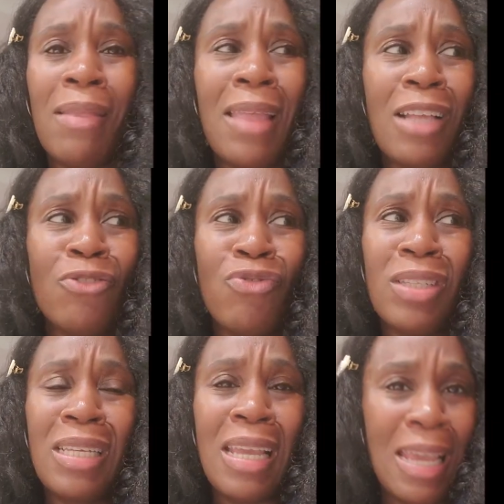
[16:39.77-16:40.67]
that's
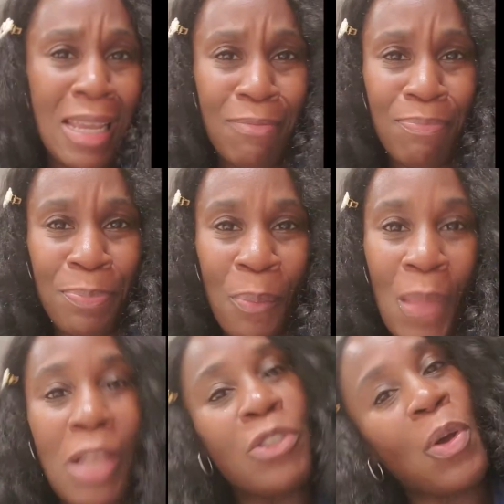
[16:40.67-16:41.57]
really it.
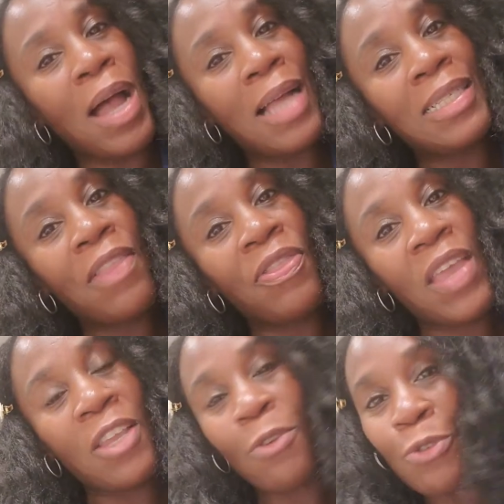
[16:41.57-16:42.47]
So guys,
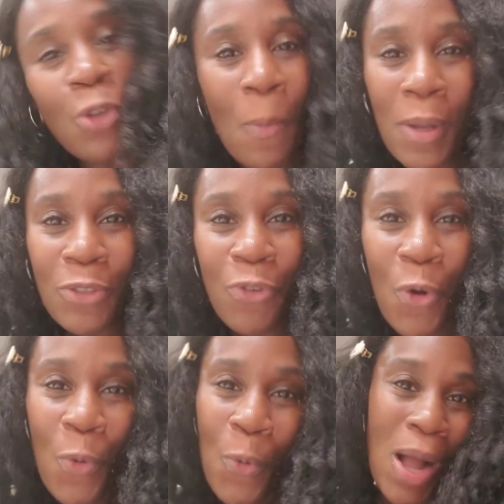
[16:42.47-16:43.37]
thank you so much
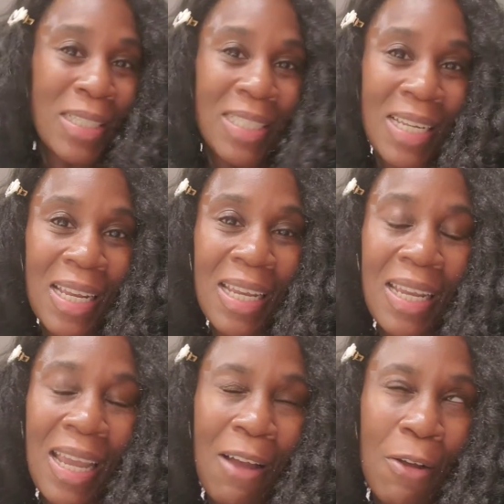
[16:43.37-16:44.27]
for
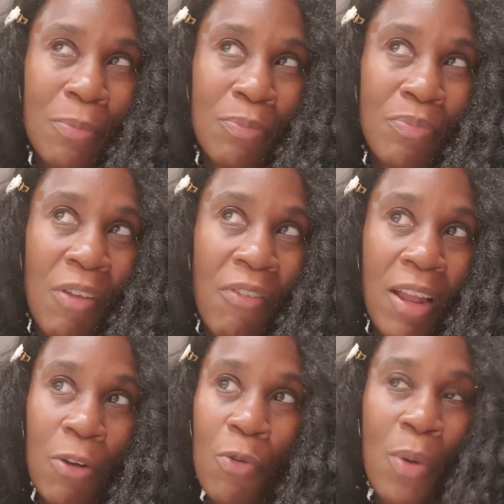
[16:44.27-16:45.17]
watching. Um, if I
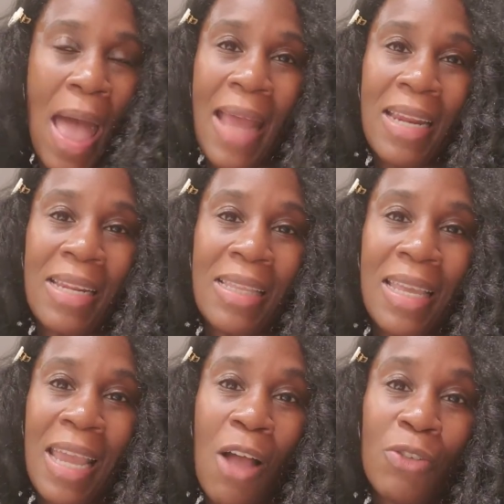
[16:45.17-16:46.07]
don't add
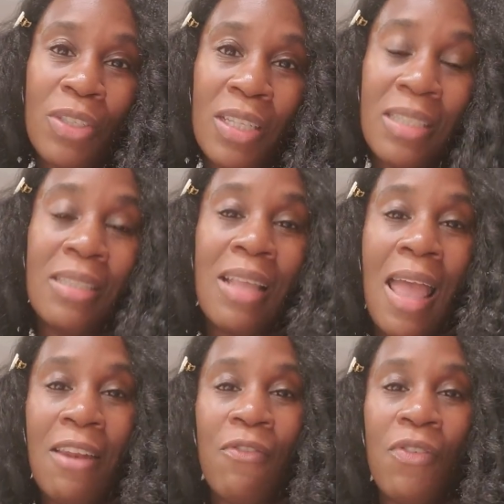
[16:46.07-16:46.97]
anything else and this is the
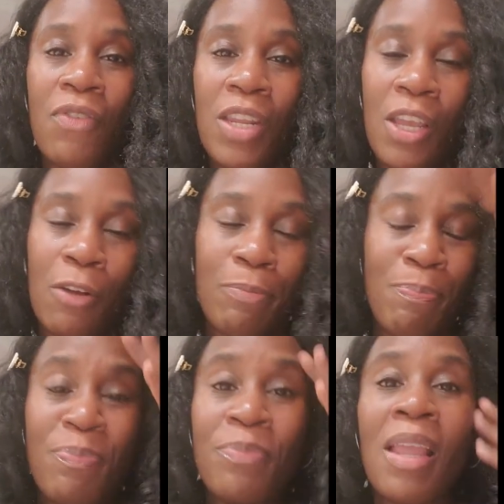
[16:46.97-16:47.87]
end of the video,
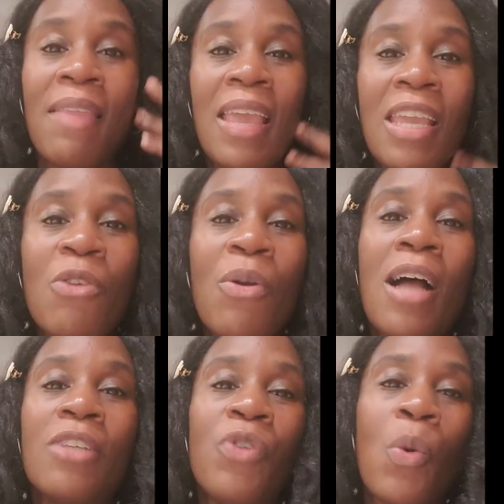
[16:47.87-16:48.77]
thank you
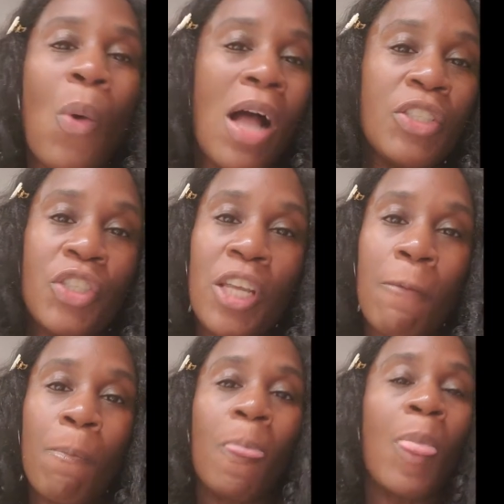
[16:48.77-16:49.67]
guys for
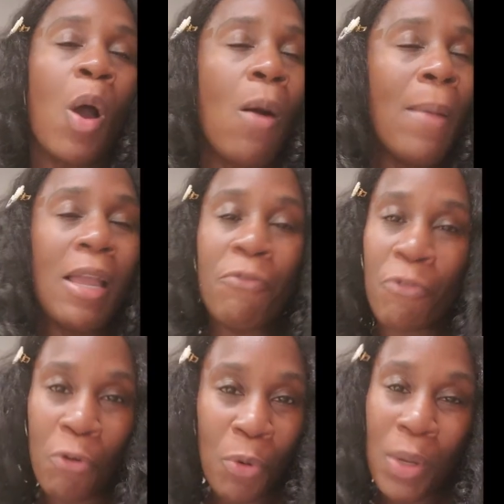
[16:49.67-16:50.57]
watching. All my
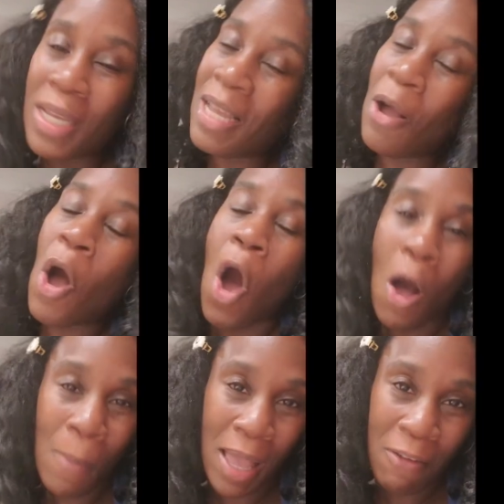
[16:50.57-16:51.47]
info, all
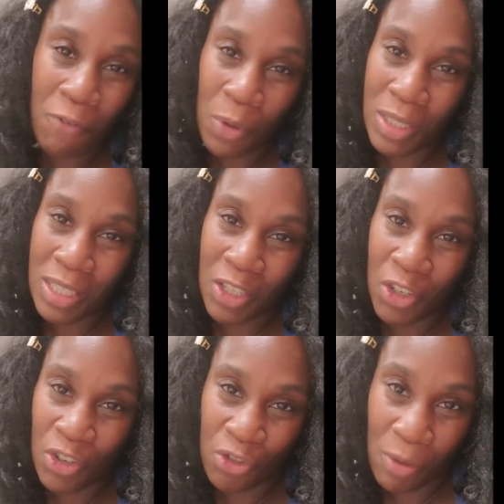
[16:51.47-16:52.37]
my info is in the
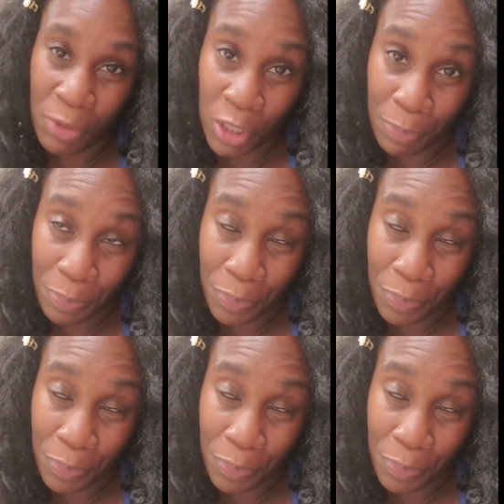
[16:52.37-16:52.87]
description.